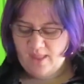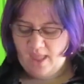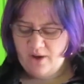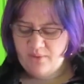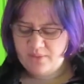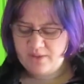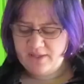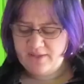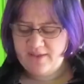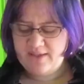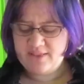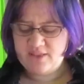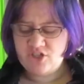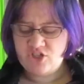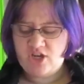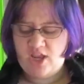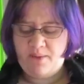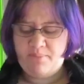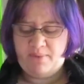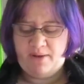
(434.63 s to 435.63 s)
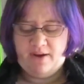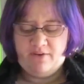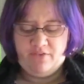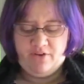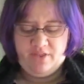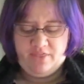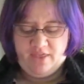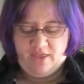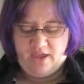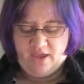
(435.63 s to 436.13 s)
I really like the shape and
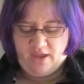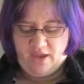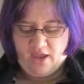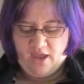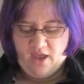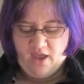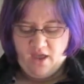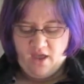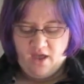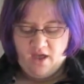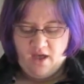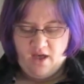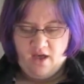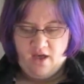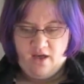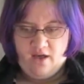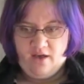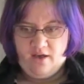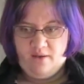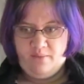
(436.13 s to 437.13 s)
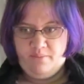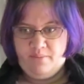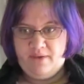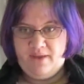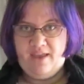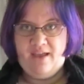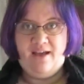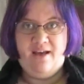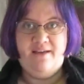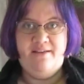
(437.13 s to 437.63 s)
everything. Uh,
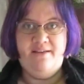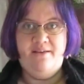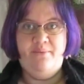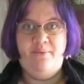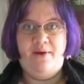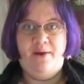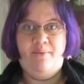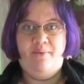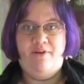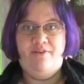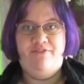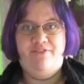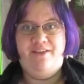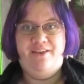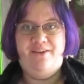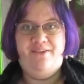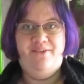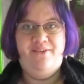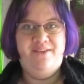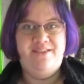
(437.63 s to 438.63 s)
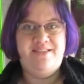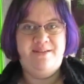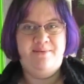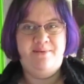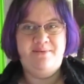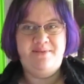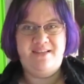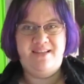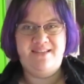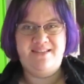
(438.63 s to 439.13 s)
but yeah, when I wear flannel, it
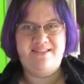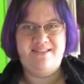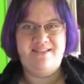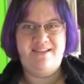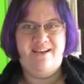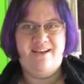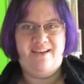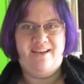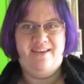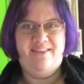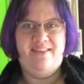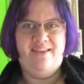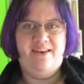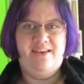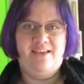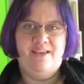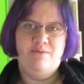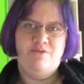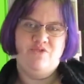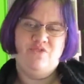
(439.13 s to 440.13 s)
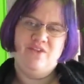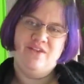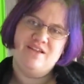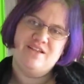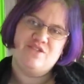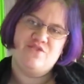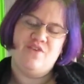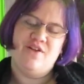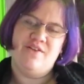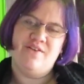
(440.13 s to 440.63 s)
sometimes gets stuck and then it keeps feeling like
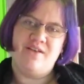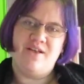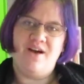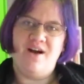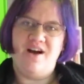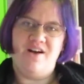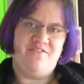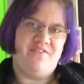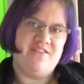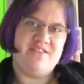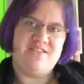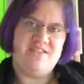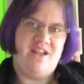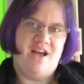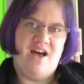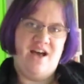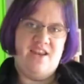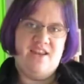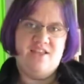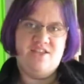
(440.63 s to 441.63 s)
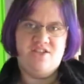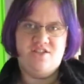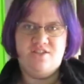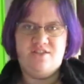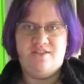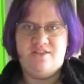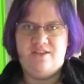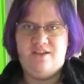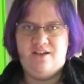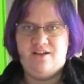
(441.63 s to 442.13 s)
it's falling off. It's not, it's
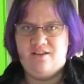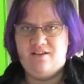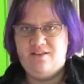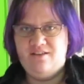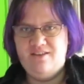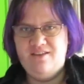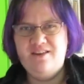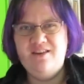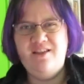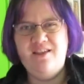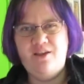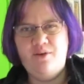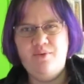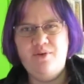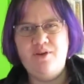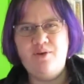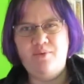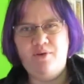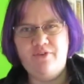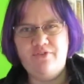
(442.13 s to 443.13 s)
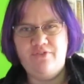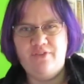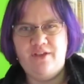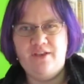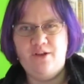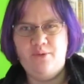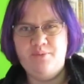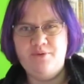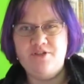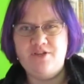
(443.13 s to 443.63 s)
just stuck. You know, like when you wear
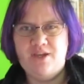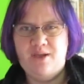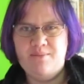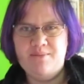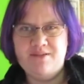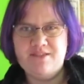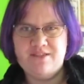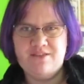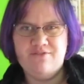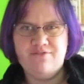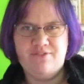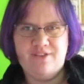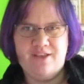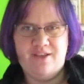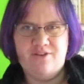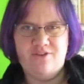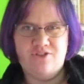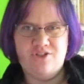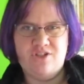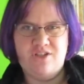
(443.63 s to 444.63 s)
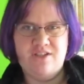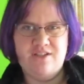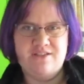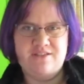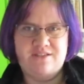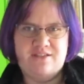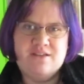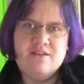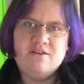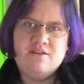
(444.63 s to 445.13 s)
flannel pajamas and flannel
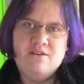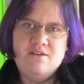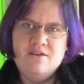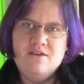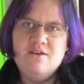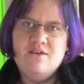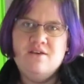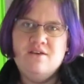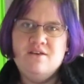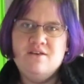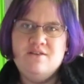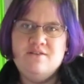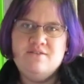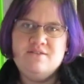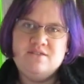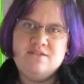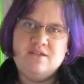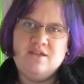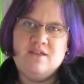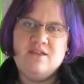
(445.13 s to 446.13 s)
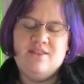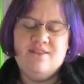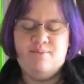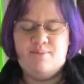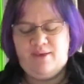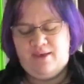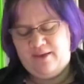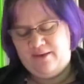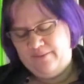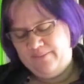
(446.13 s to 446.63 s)
sheets and you stick in the
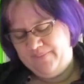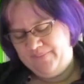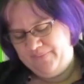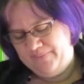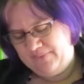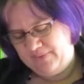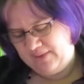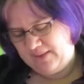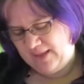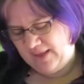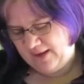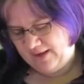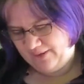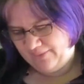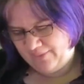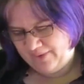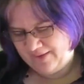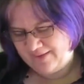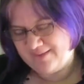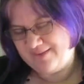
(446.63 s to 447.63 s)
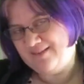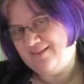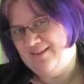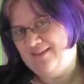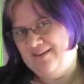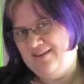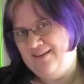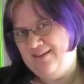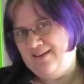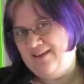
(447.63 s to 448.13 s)
bed. Anyways,
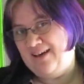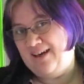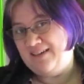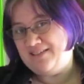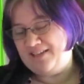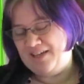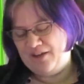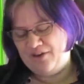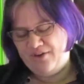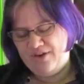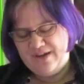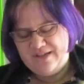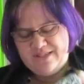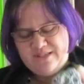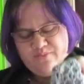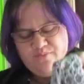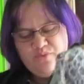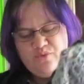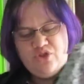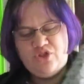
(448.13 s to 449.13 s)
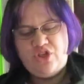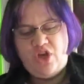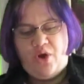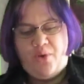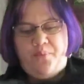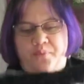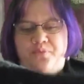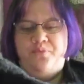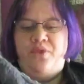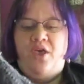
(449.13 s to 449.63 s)
I digress.
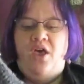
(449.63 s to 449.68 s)
So,